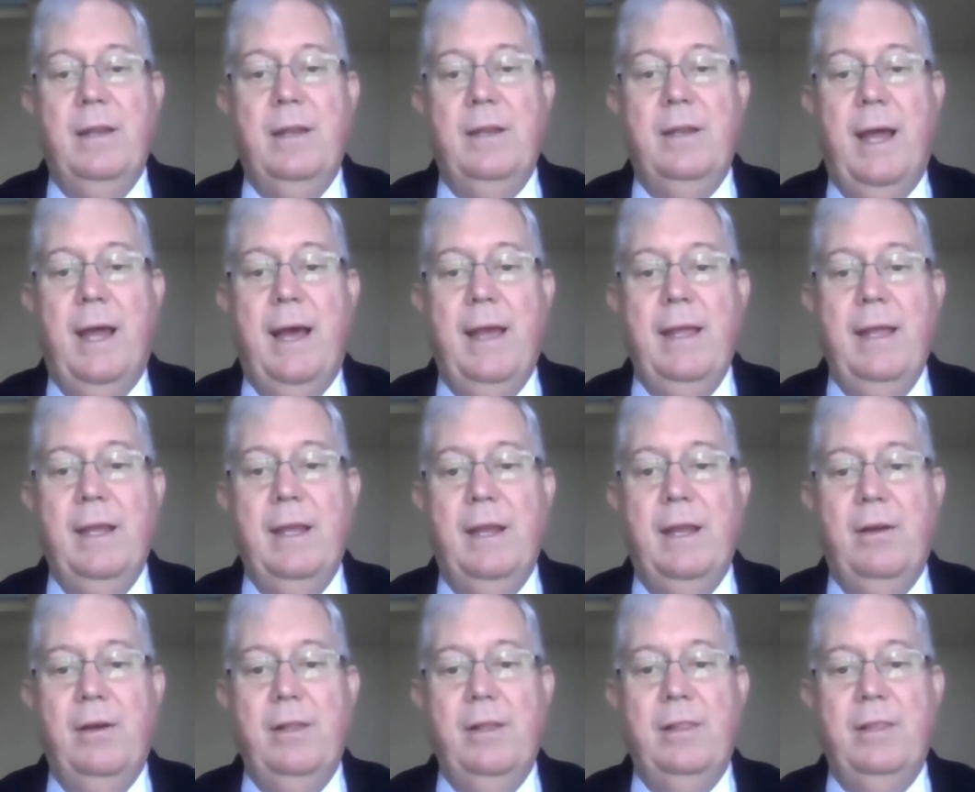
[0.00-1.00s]
day,
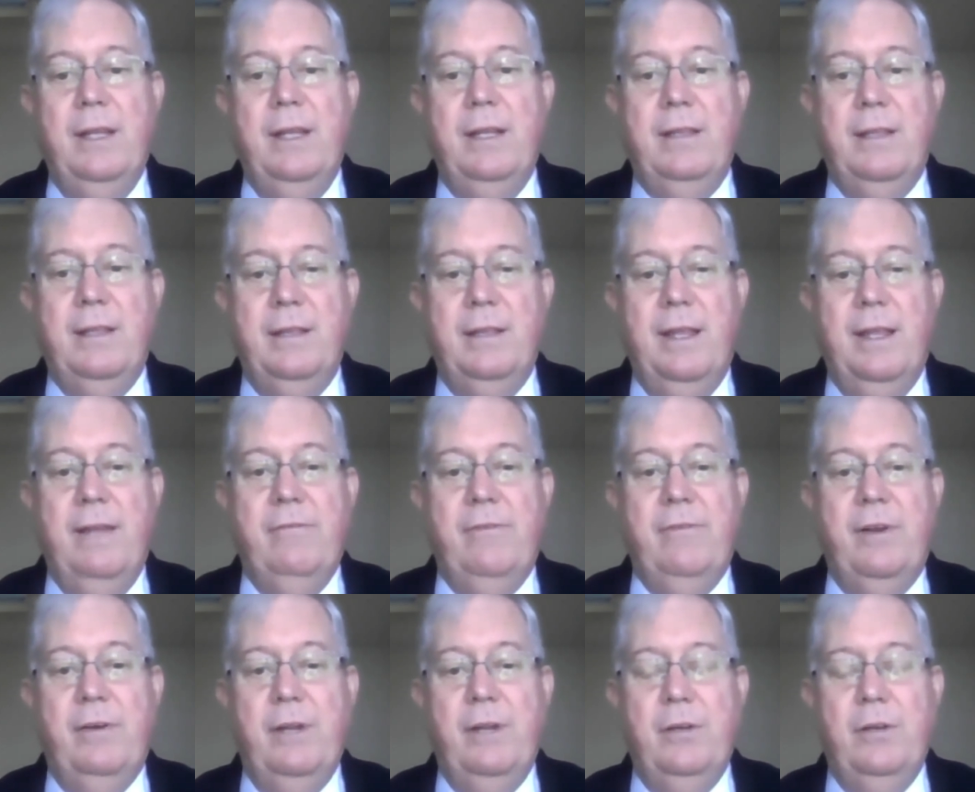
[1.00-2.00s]
and I think that they're
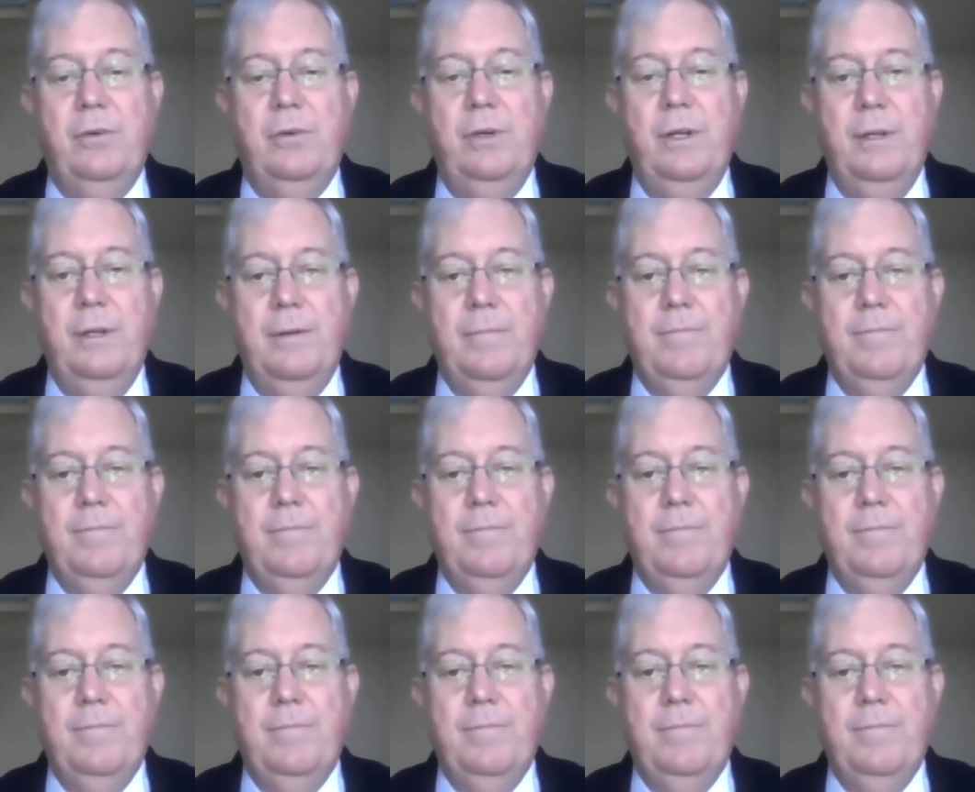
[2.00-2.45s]
very good.